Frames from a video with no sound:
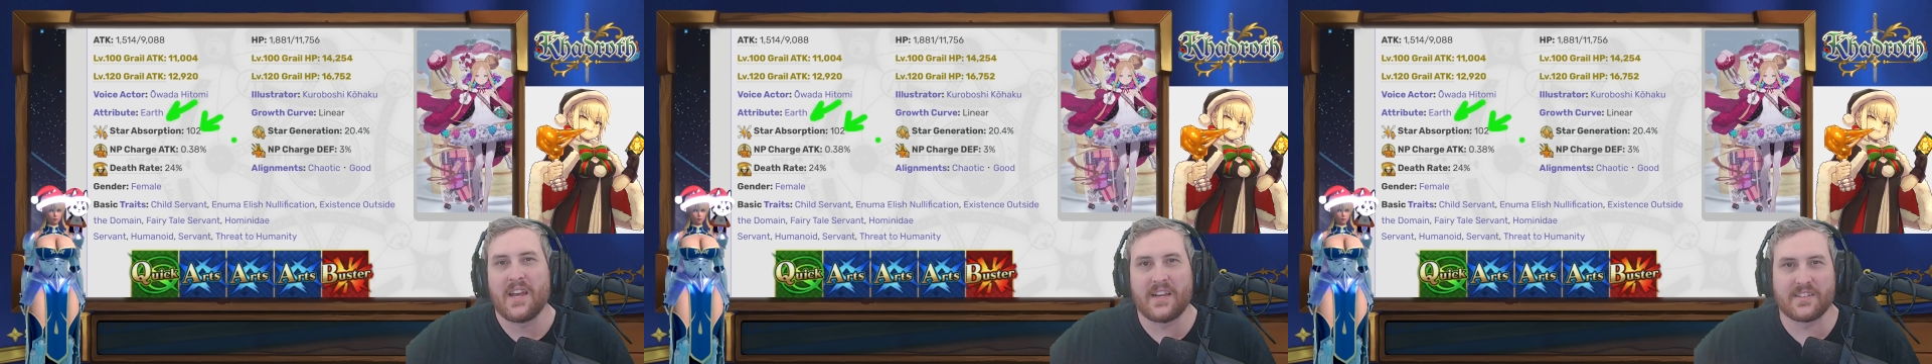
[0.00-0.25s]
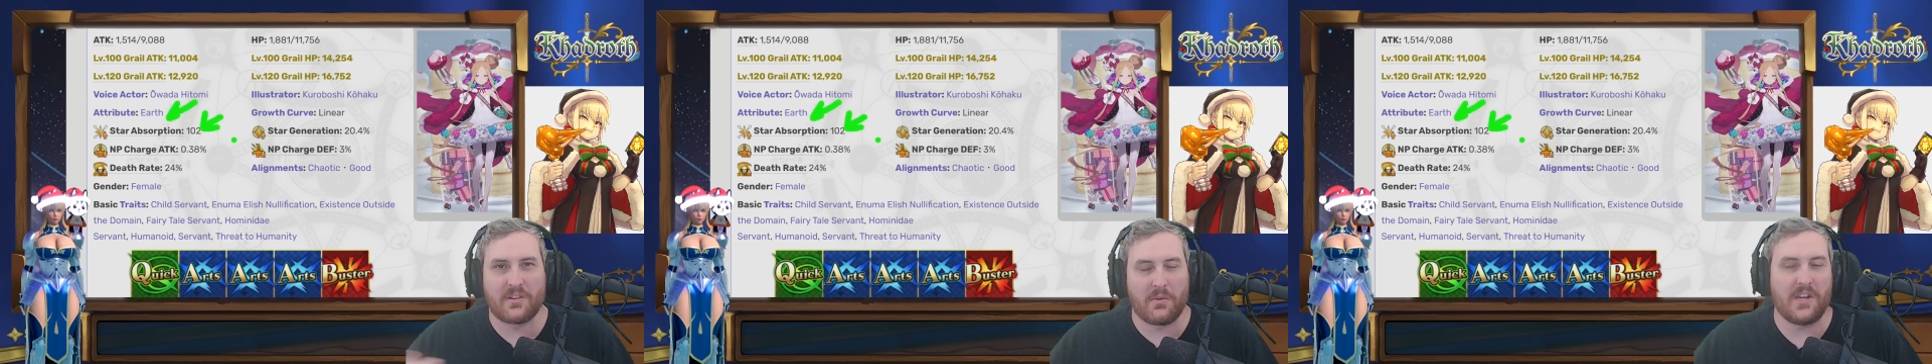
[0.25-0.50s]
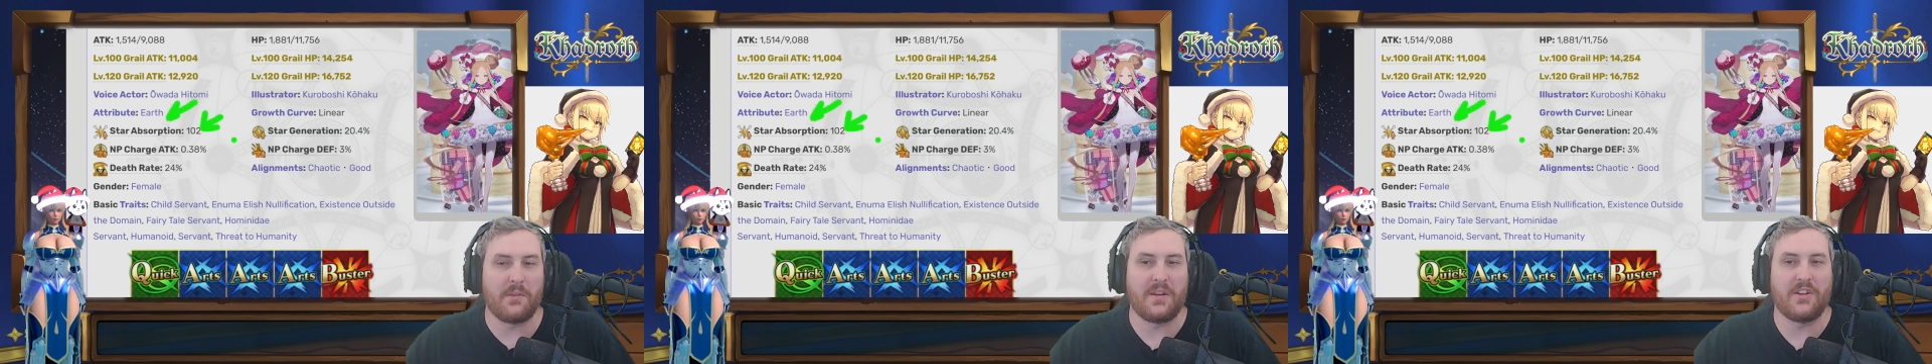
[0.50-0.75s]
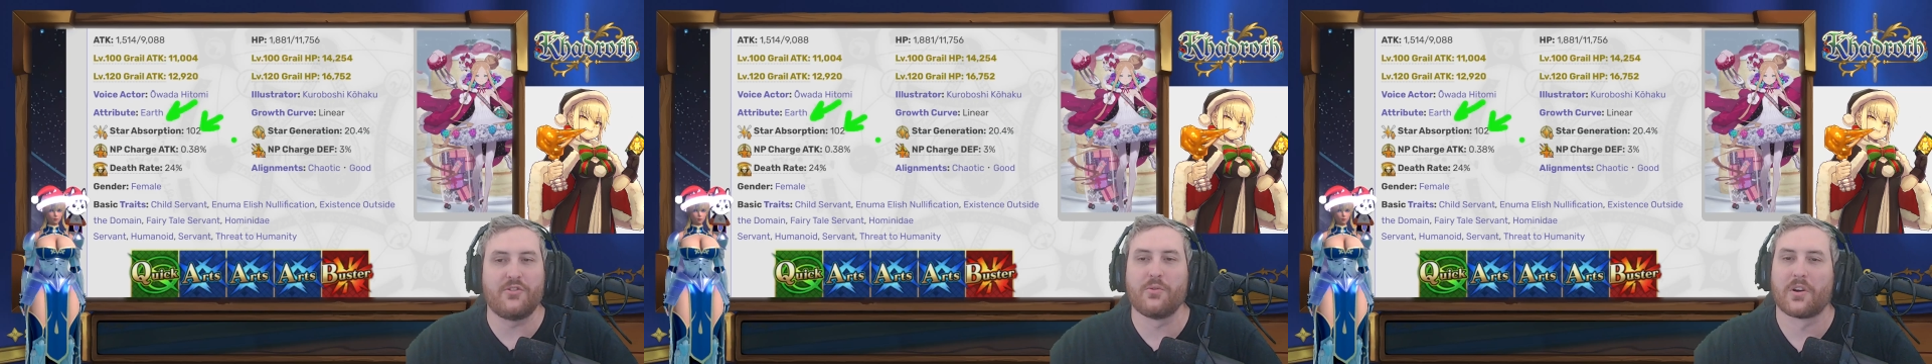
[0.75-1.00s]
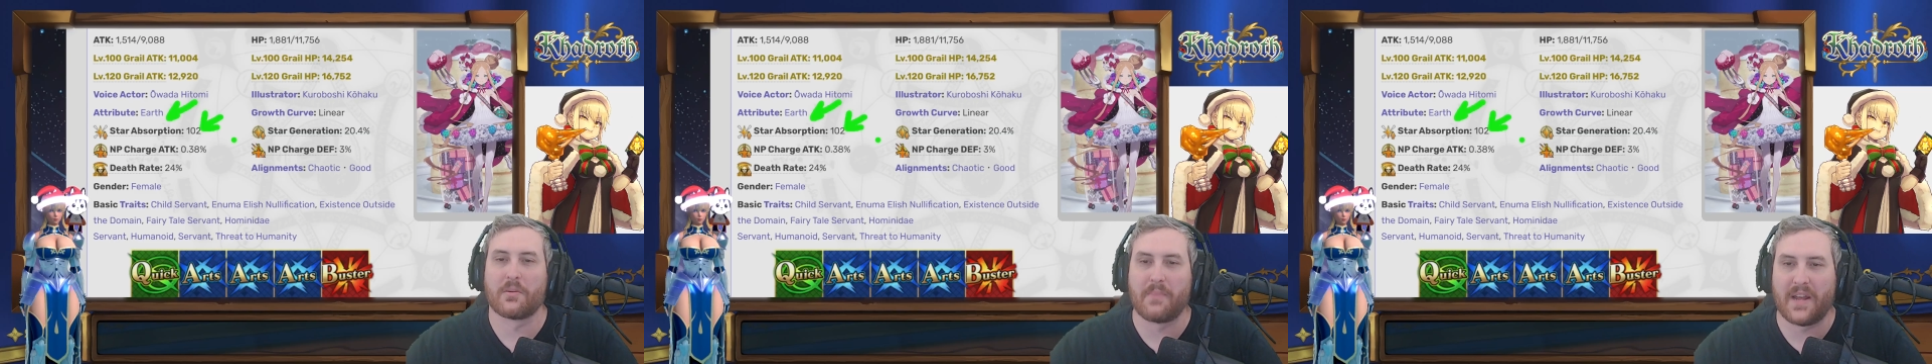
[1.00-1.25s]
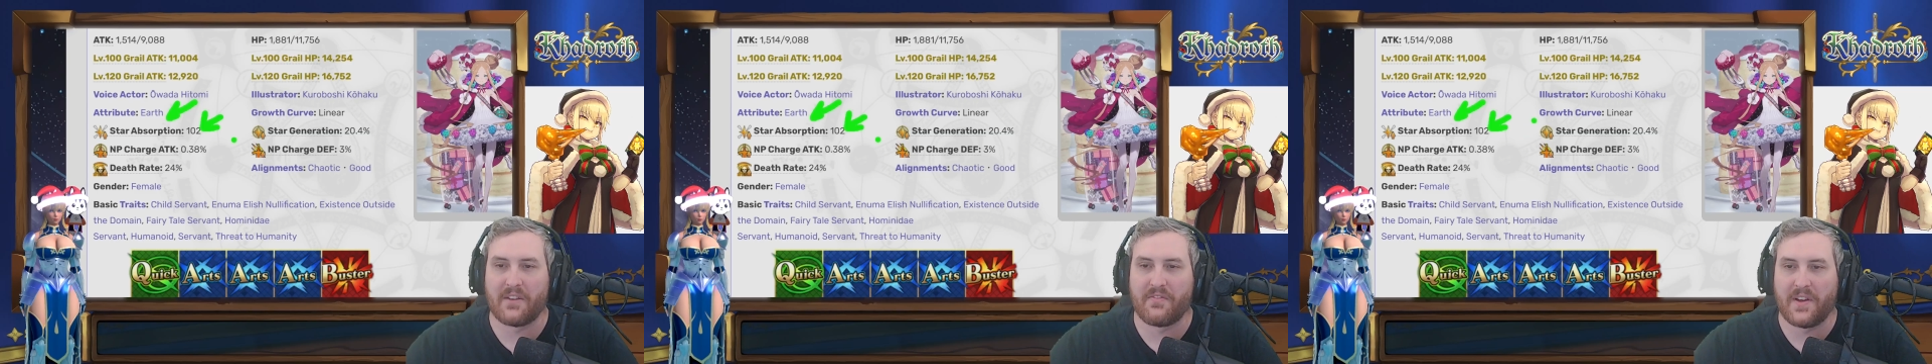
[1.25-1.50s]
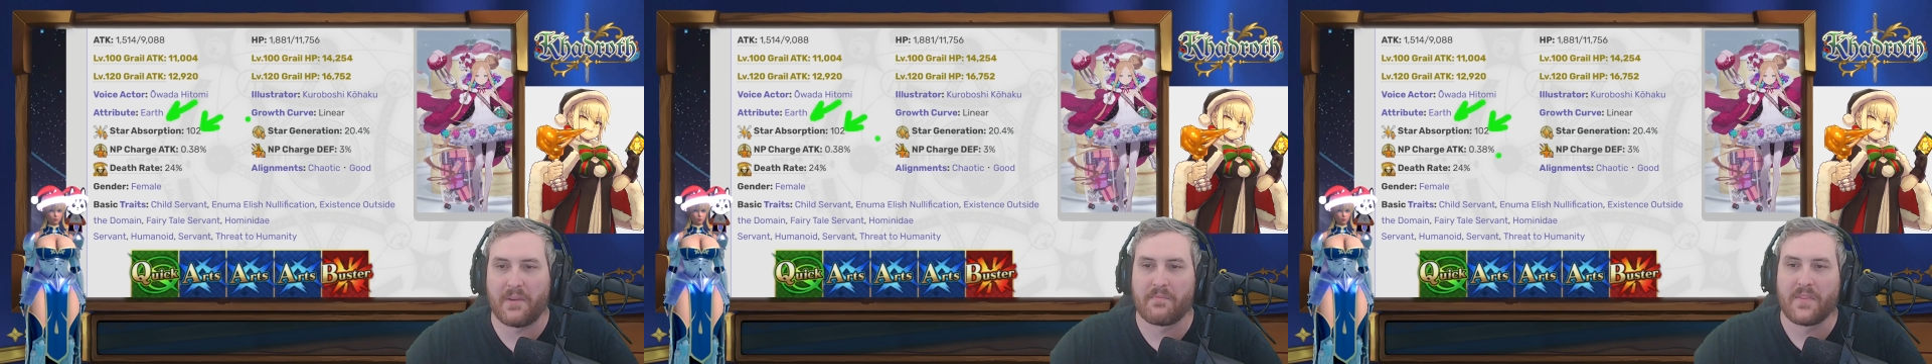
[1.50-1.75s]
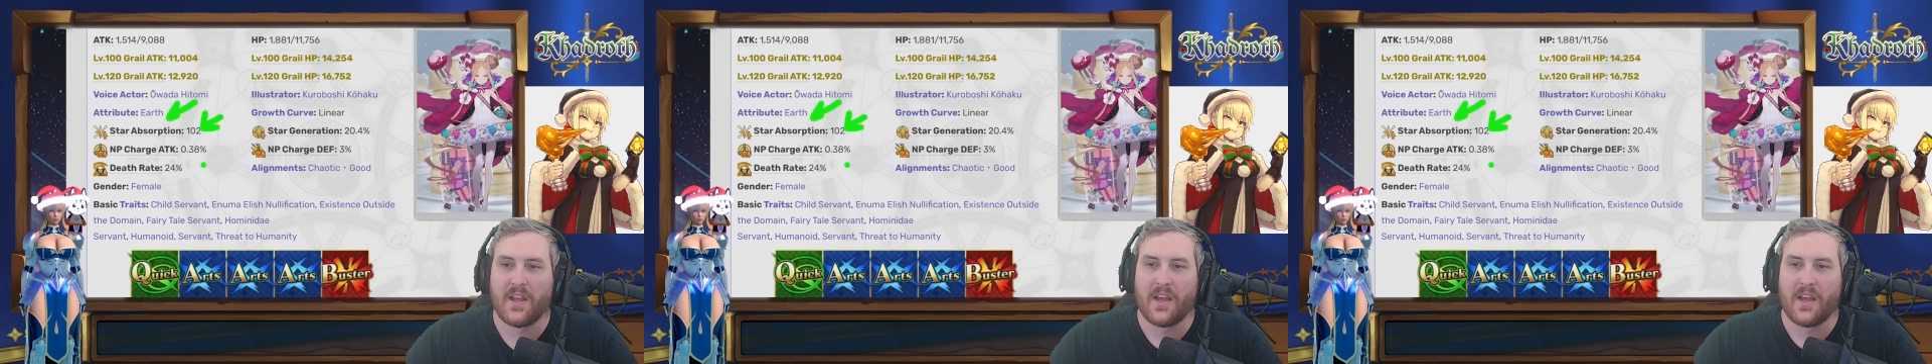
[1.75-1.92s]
is going to be to her benefit.